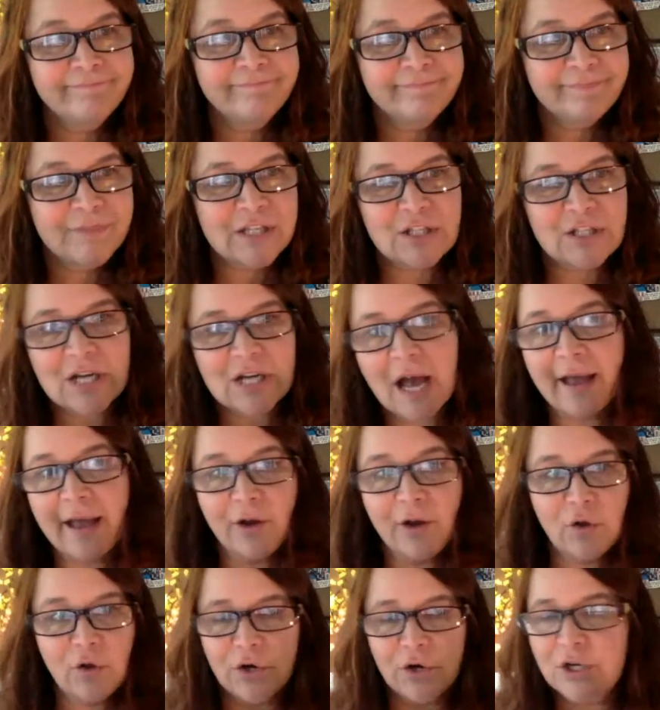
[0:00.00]
style
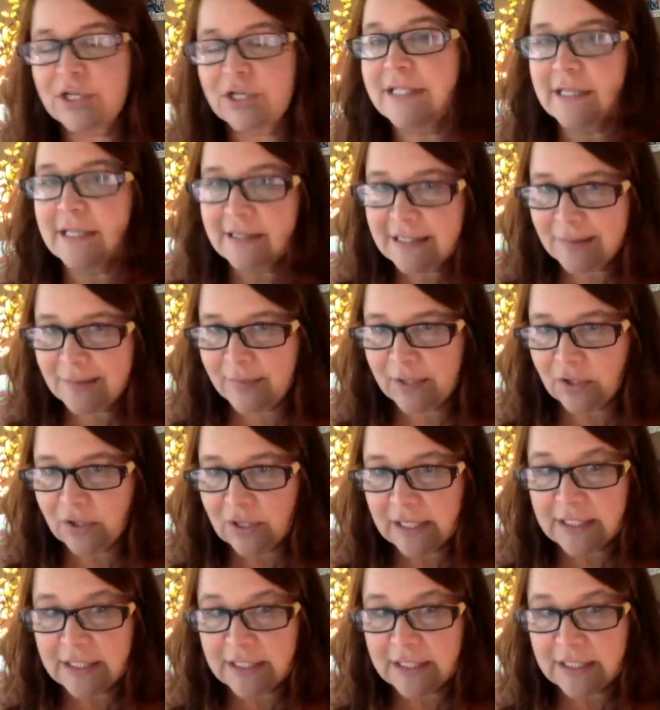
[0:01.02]
or a good sensibility.